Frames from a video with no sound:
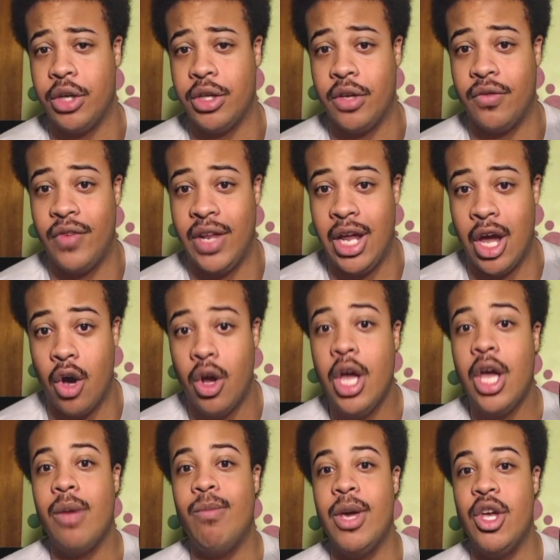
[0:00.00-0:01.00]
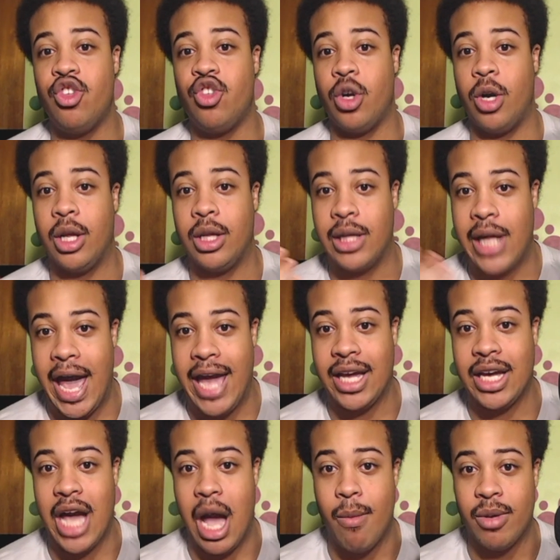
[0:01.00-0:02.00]
this video, be sure to like,
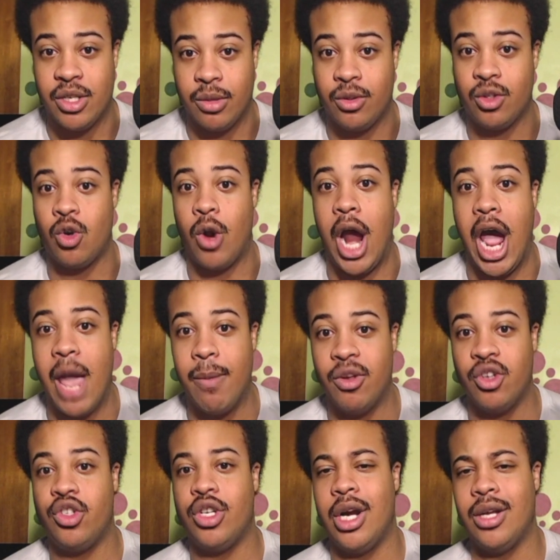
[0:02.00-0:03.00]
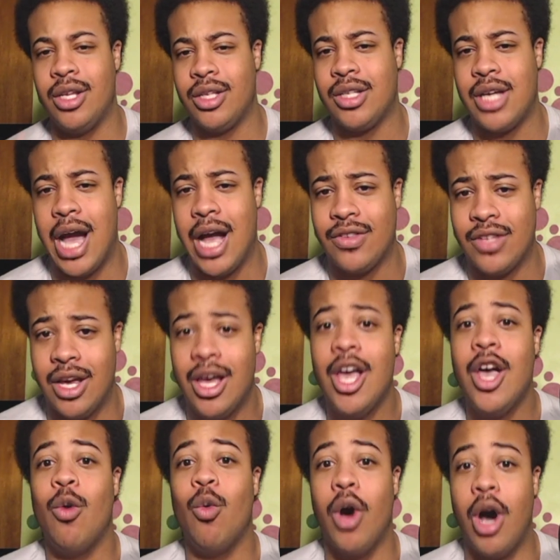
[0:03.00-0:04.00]
comment, subscribe, and share this content
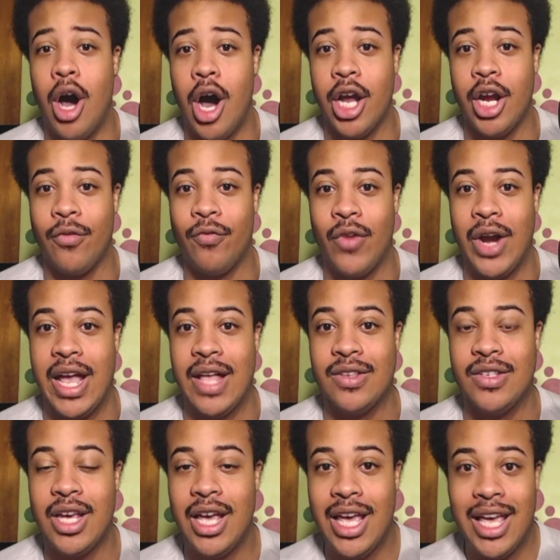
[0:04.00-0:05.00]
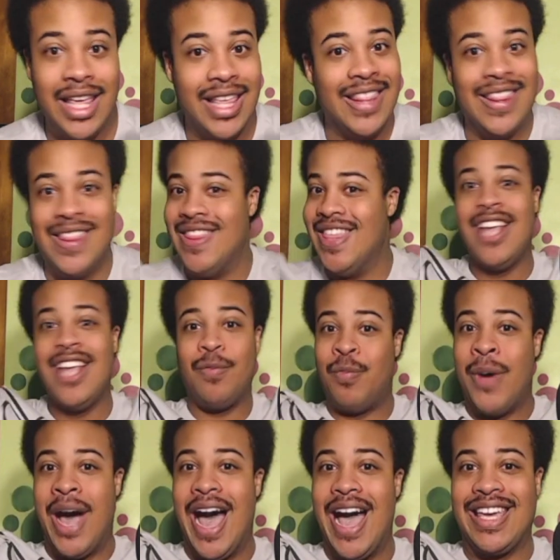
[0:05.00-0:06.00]
with all your friends. This
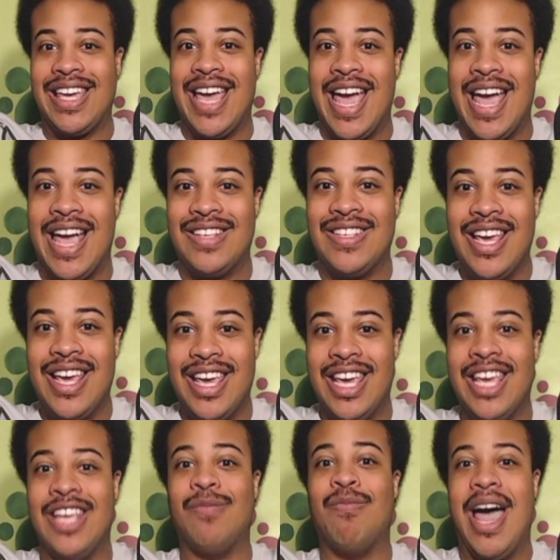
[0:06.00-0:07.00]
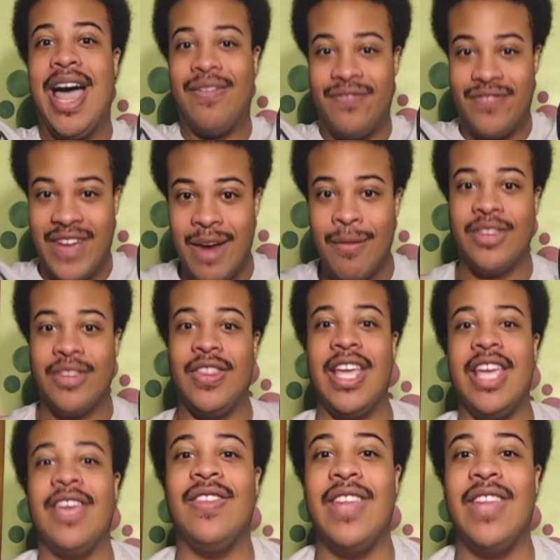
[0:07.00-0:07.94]
podcast is my favorite thing in the